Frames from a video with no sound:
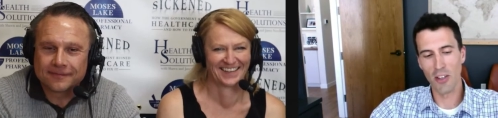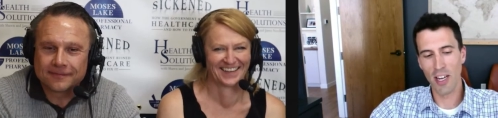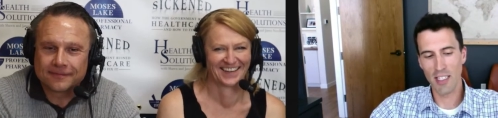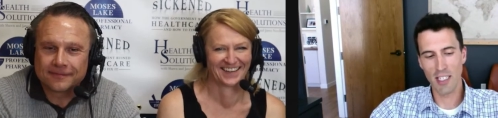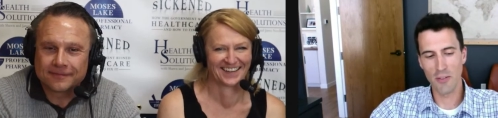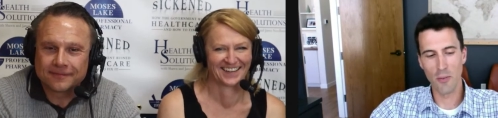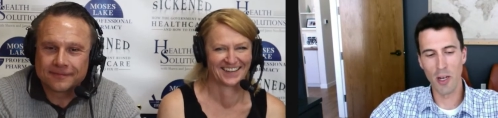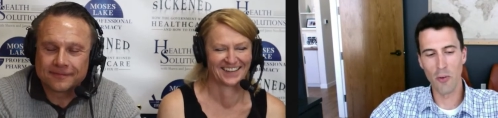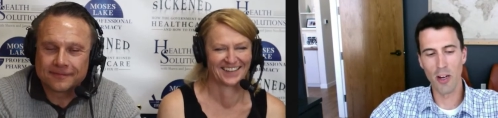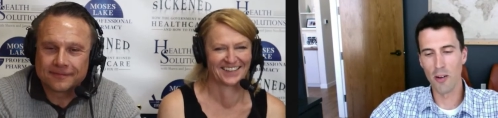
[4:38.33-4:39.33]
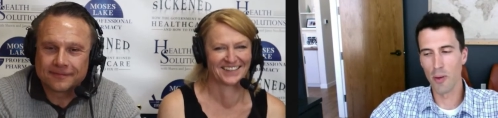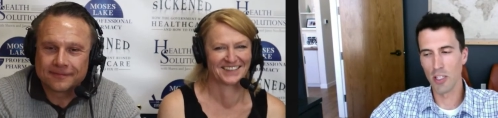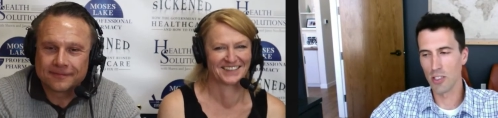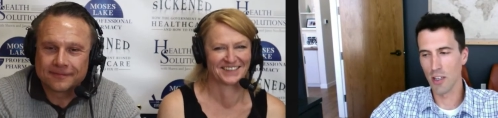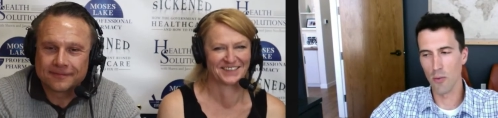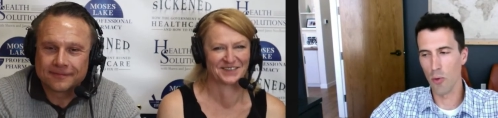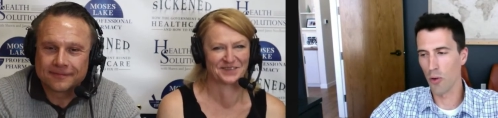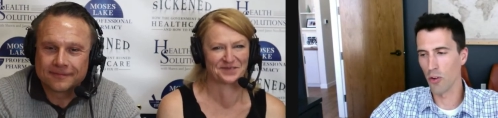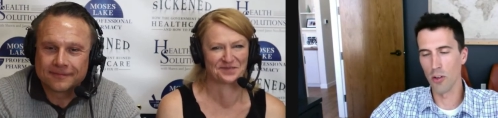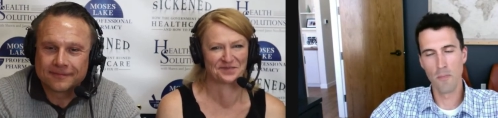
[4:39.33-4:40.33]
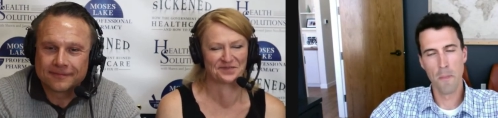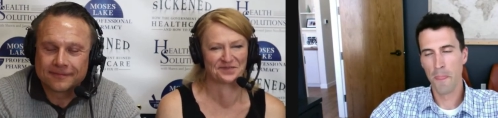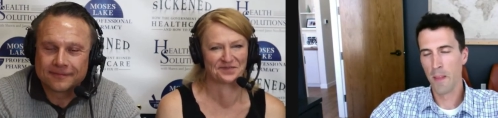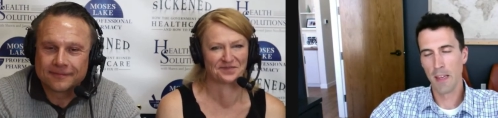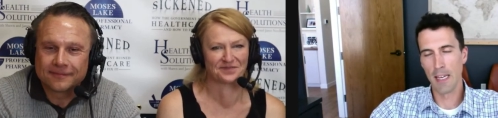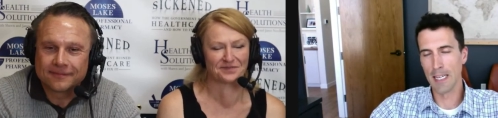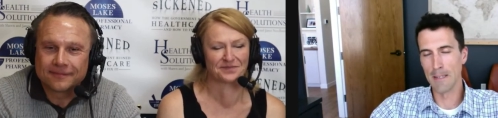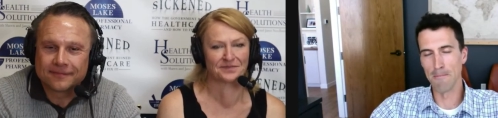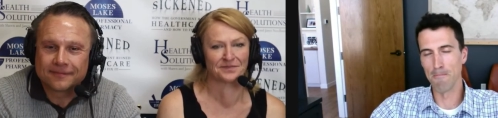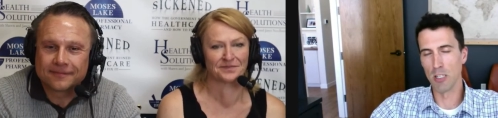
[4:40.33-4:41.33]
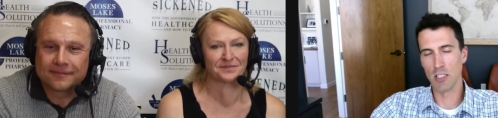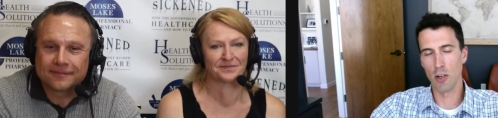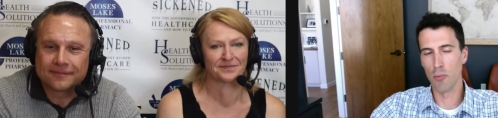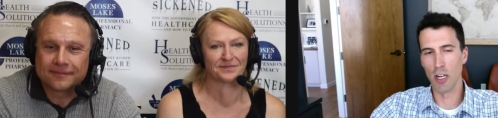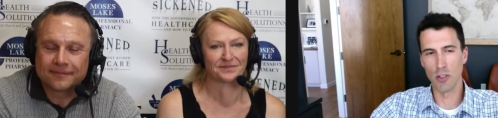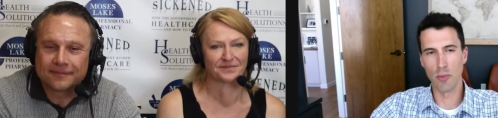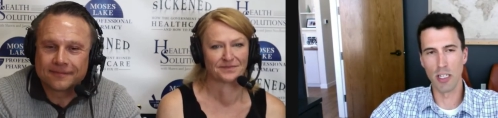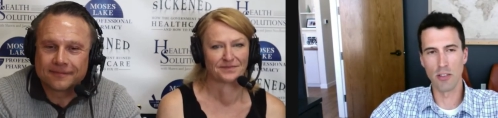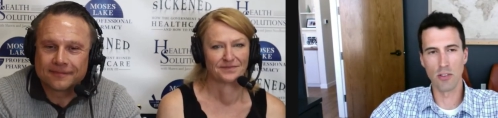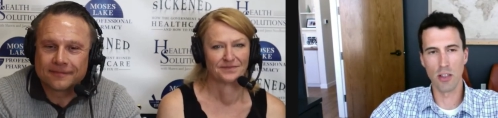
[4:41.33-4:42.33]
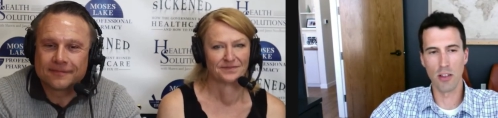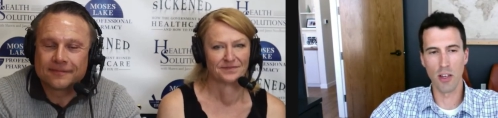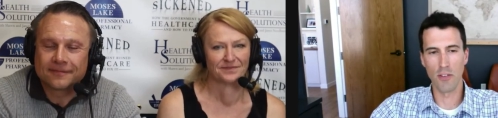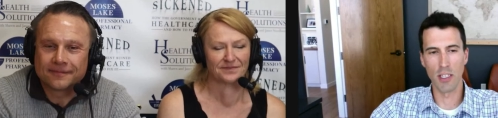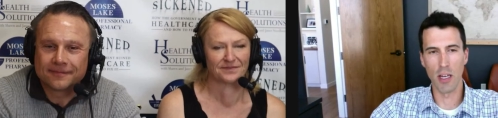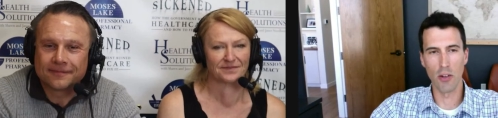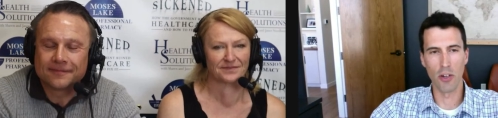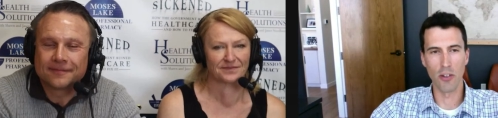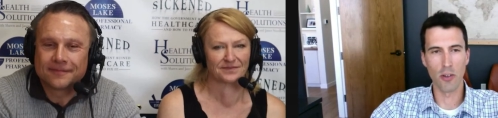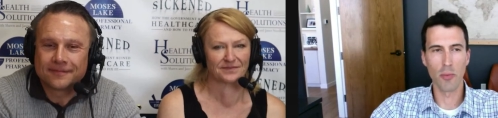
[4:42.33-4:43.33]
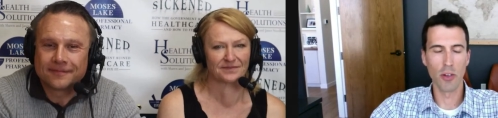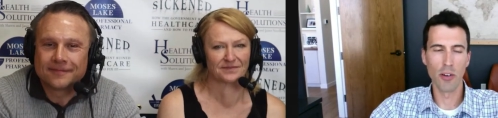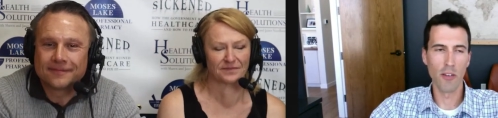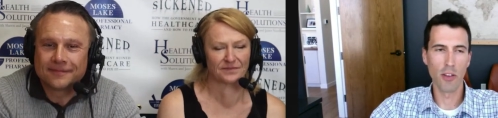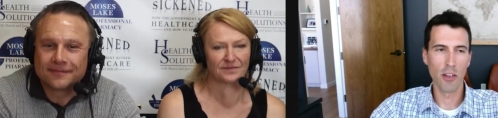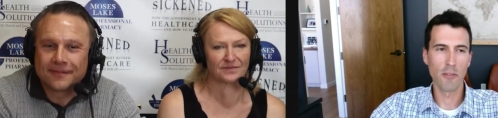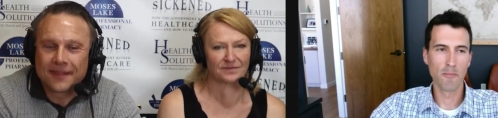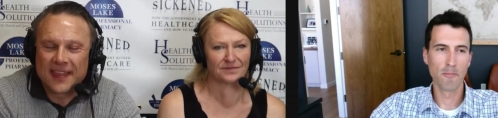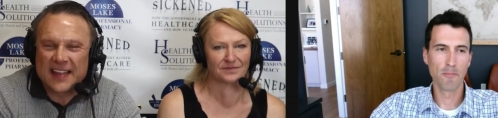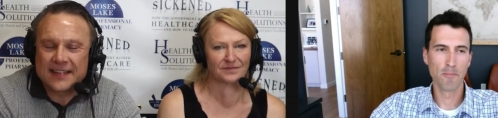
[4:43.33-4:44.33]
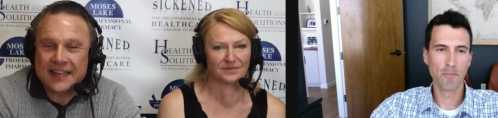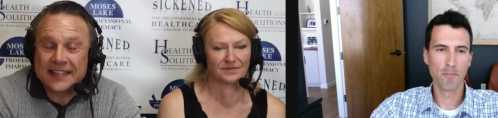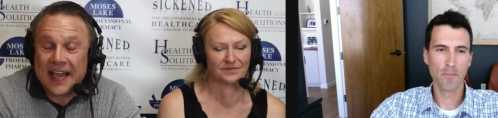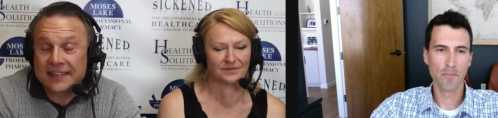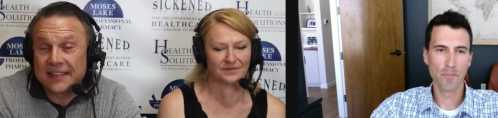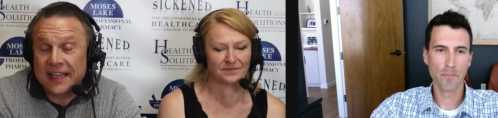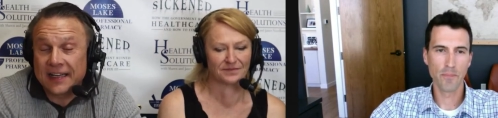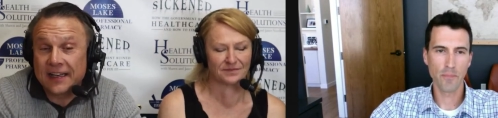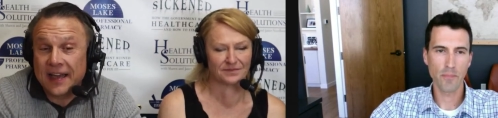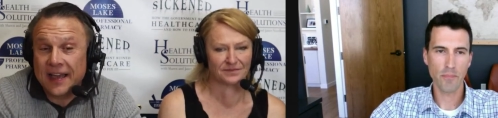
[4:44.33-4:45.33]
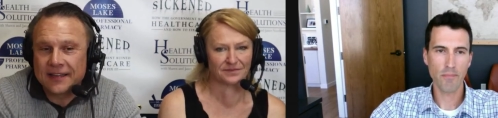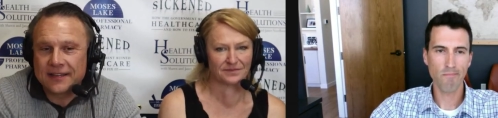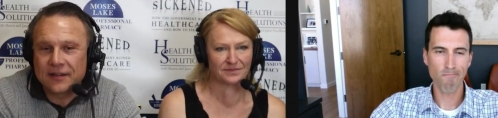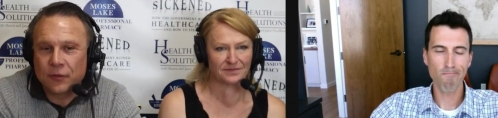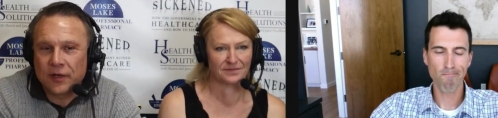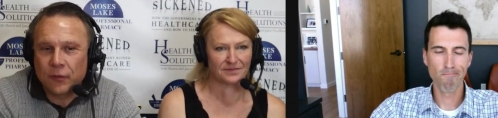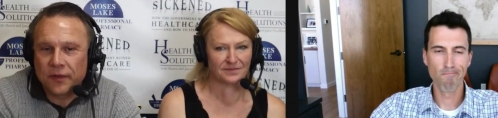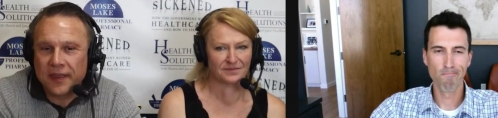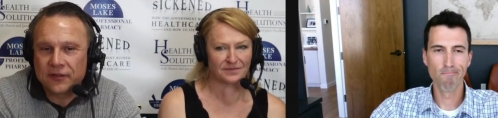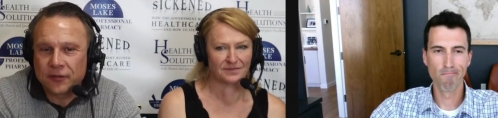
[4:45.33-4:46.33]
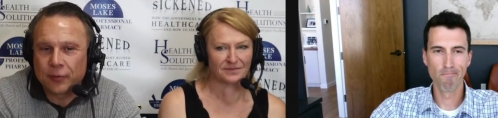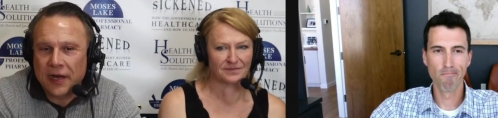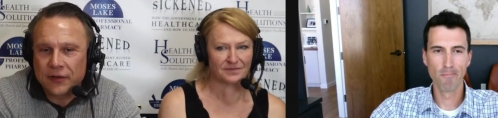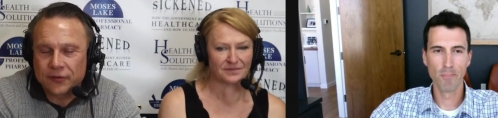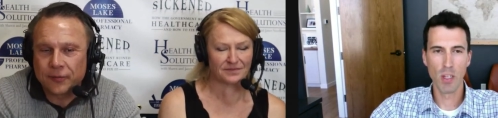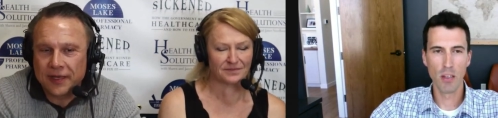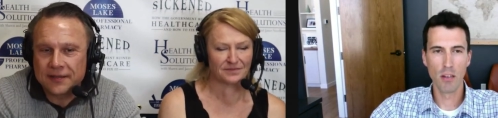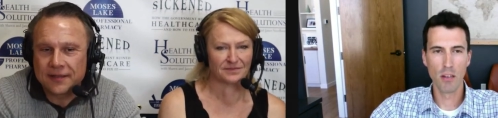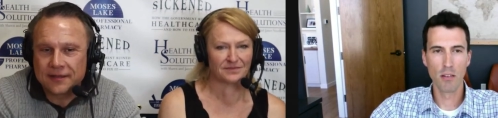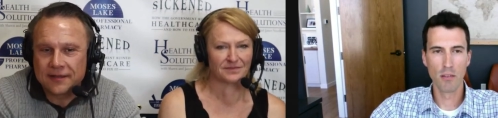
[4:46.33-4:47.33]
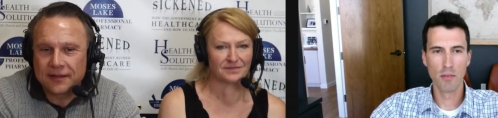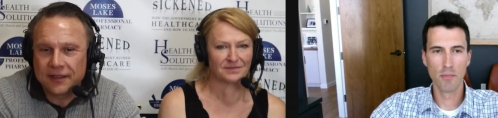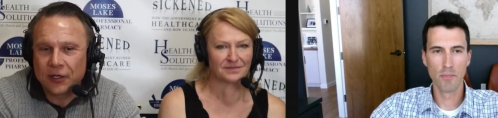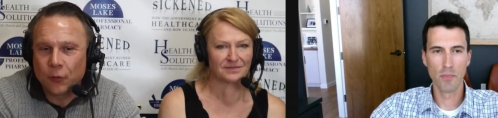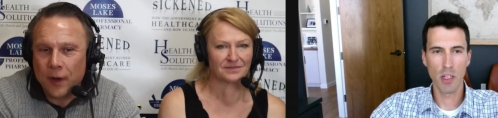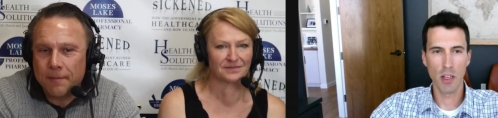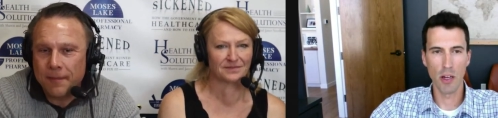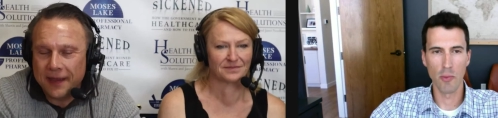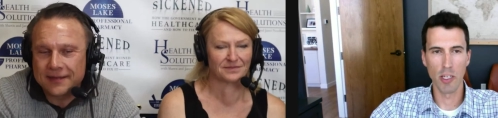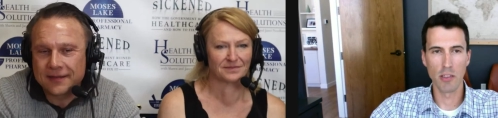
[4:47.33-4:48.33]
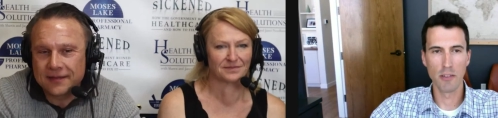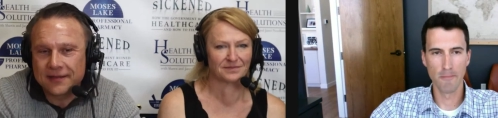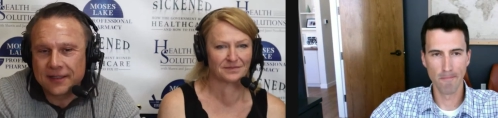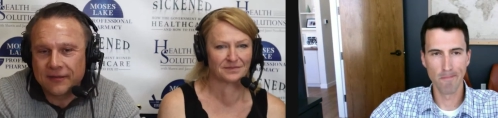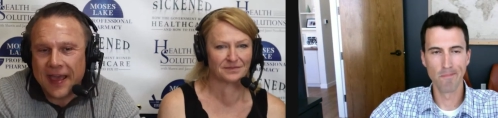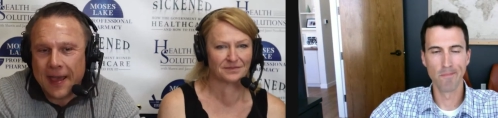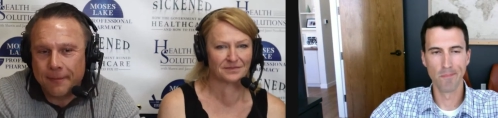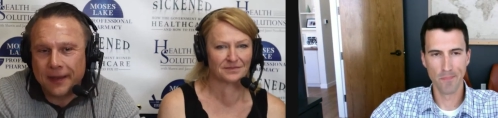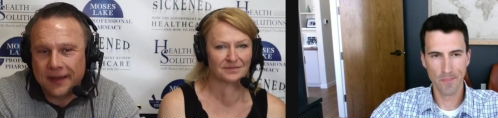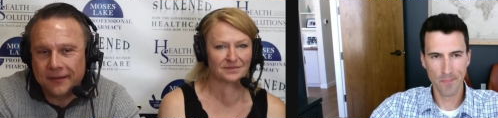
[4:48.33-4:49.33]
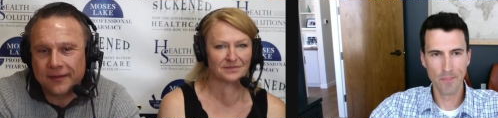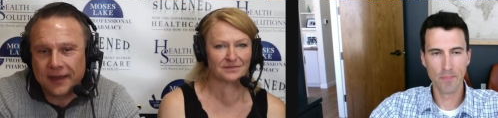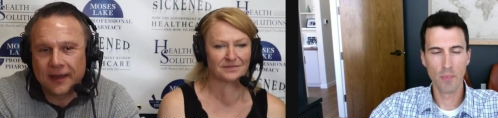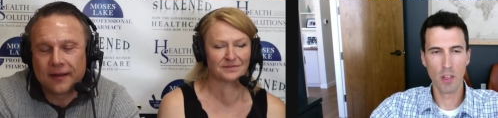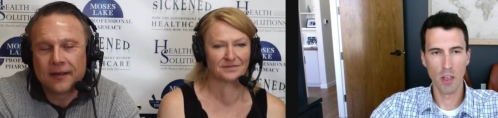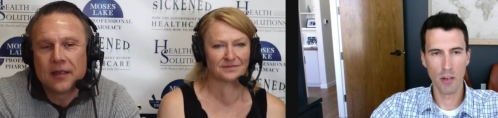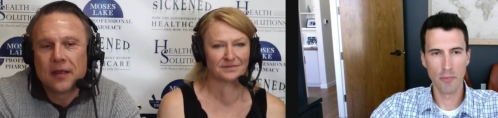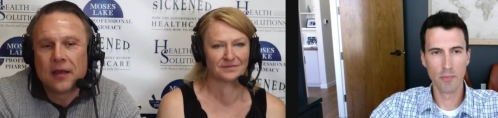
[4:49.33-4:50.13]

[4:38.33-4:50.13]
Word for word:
Speaker 1: yeah, you can access from anywhere. Patients have a portal. It's all browser-based. There's nothing you have to download on your computer and everything.
Speaker 2: That's actually kind of nice when things are browser-based and, you know, web-based instead of app-based. Yeah.